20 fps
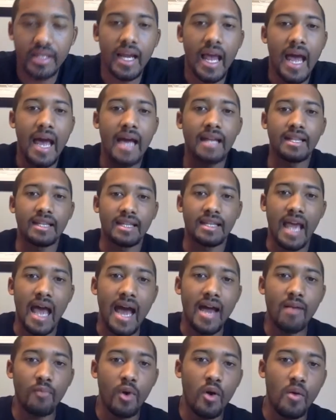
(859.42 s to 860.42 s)
had this
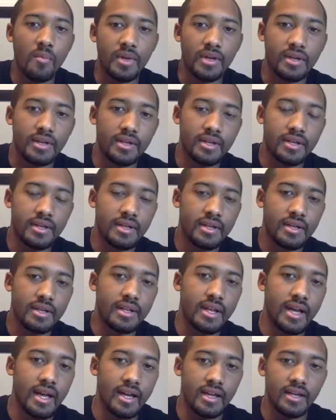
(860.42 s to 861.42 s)
high moment
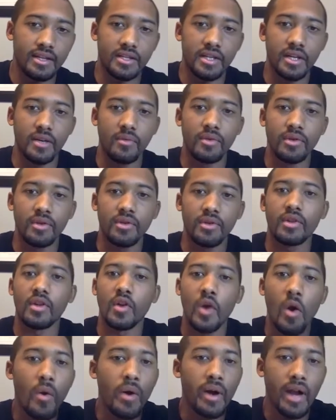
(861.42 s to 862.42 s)
that she was
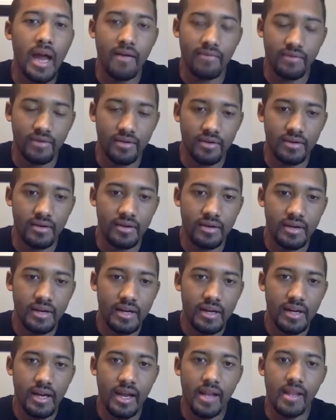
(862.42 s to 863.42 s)
going after,
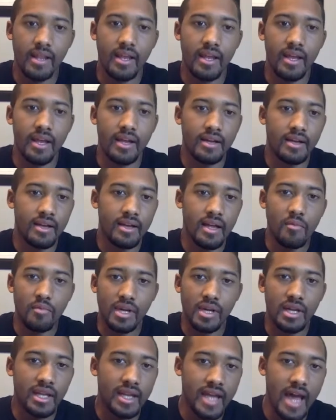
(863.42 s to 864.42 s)
and then
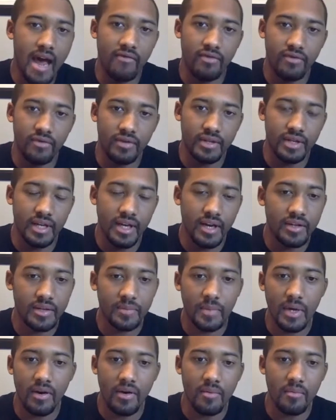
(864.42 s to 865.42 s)
immediately afterwards she hears
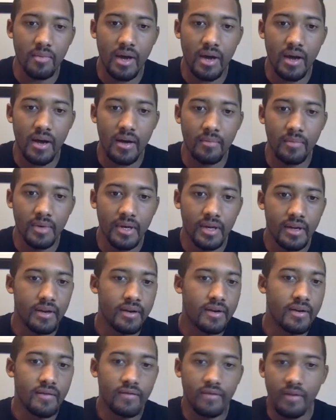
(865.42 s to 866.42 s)
about her mom
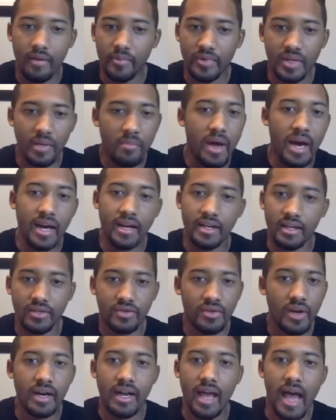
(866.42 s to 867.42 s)
from somebody just
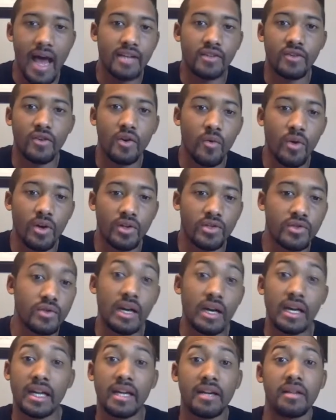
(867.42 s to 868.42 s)
trying to ask her a question,
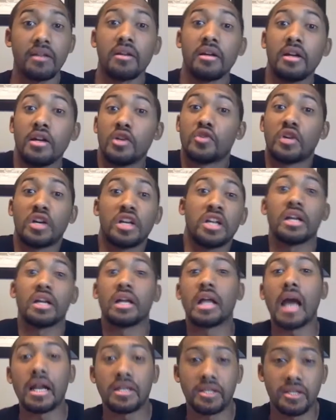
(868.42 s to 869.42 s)
trying to get a
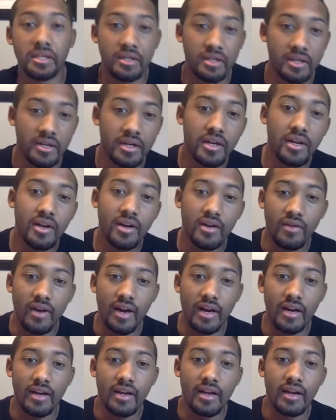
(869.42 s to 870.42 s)
gotcha,
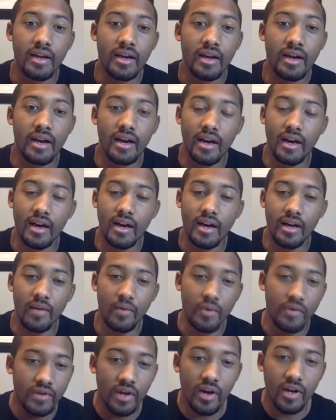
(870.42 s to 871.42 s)
right? And
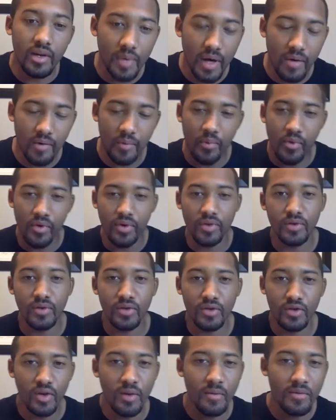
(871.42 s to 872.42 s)
we've talked about reporters on
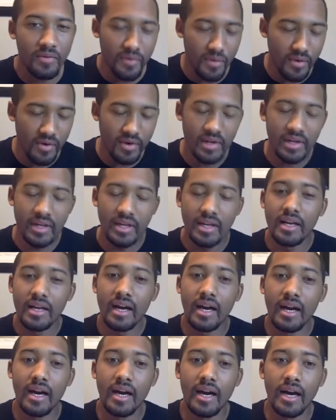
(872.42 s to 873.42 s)
the show before.
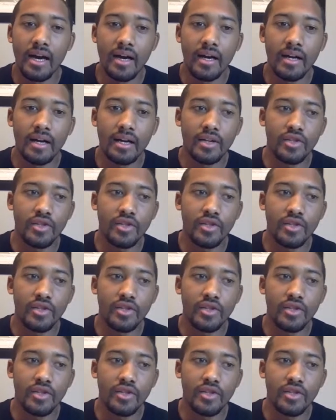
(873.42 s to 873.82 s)
I